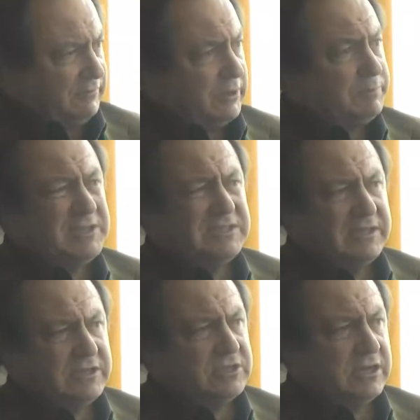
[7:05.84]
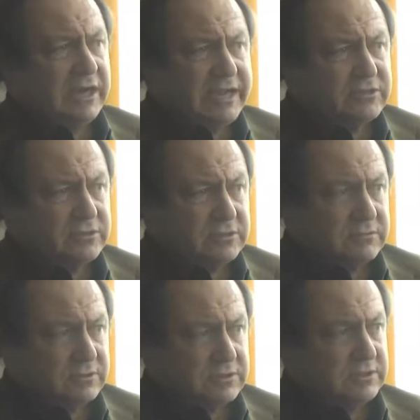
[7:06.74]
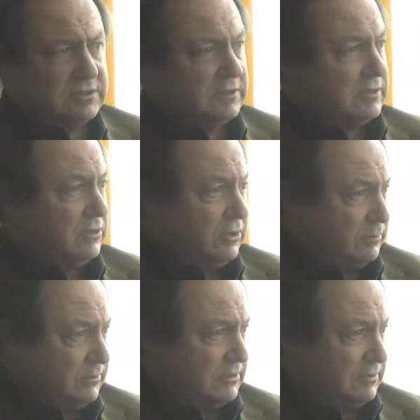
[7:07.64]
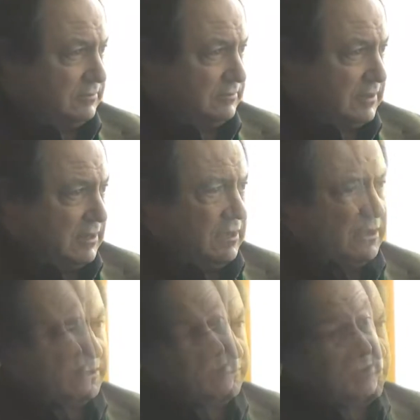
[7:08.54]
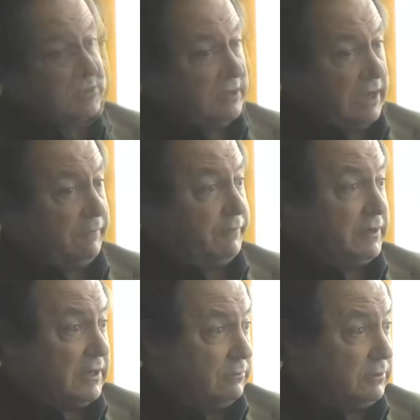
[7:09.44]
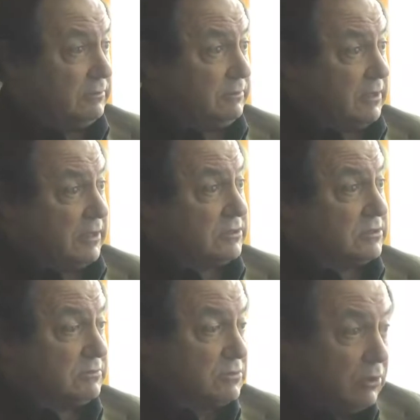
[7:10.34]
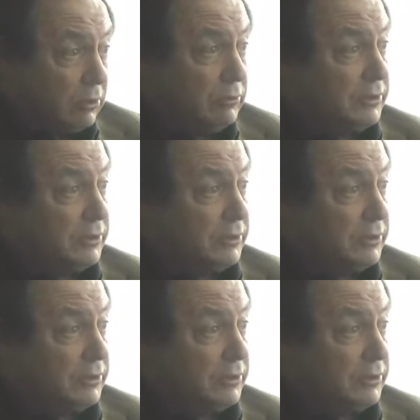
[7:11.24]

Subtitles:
for the presidential elections, which is enormous. And just in Africa, there is